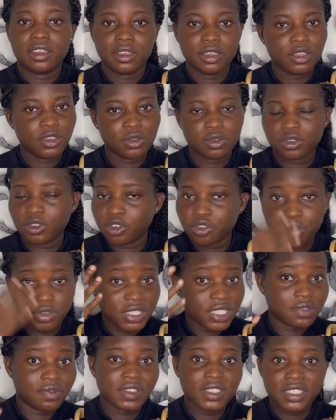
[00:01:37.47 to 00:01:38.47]
your
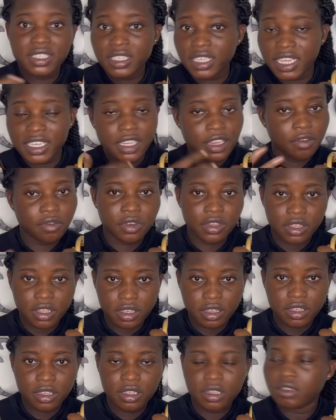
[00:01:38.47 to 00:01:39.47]
creativity and
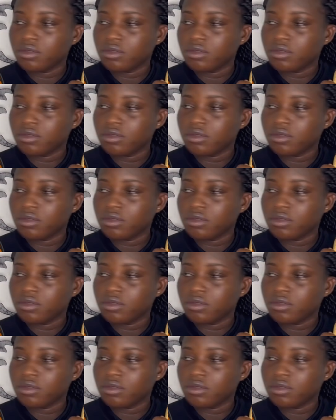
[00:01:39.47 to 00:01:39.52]
everything,